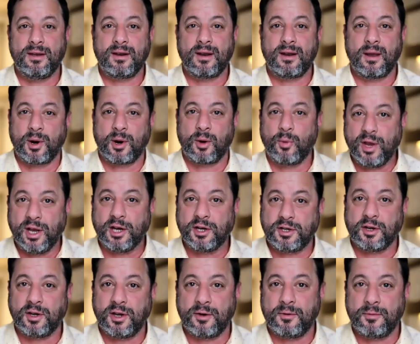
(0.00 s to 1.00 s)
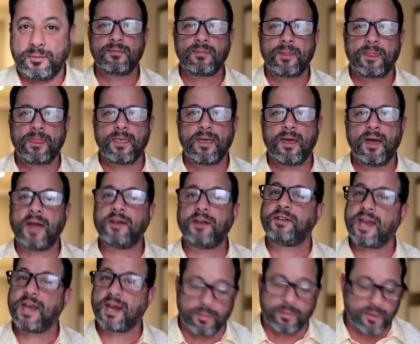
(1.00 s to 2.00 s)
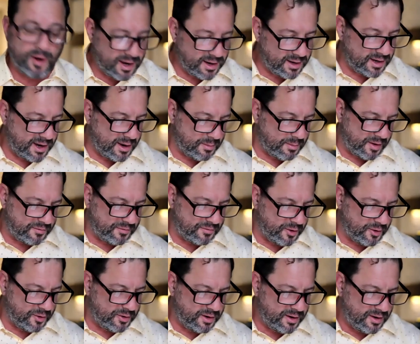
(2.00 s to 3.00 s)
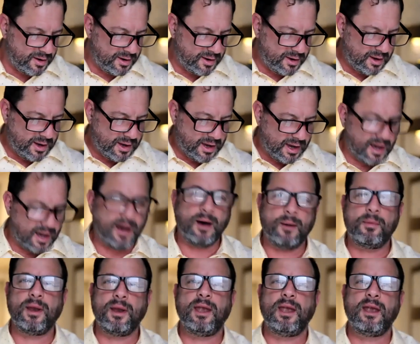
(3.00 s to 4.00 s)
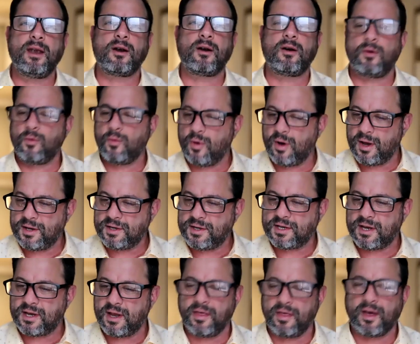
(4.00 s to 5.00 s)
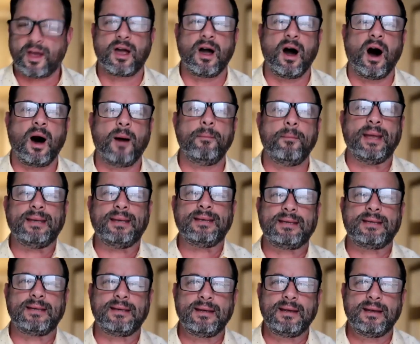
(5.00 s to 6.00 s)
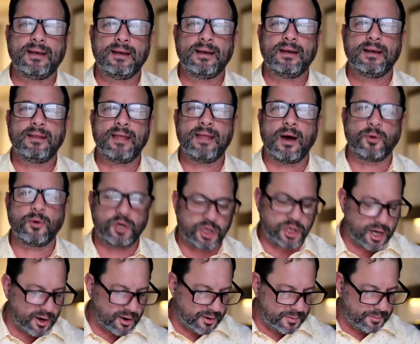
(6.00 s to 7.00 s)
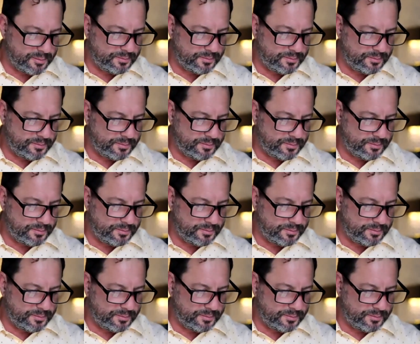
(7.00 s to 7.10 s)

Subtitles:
I'm going to read it to you. I had to take a break and get my phone. But here was the comment that was shared.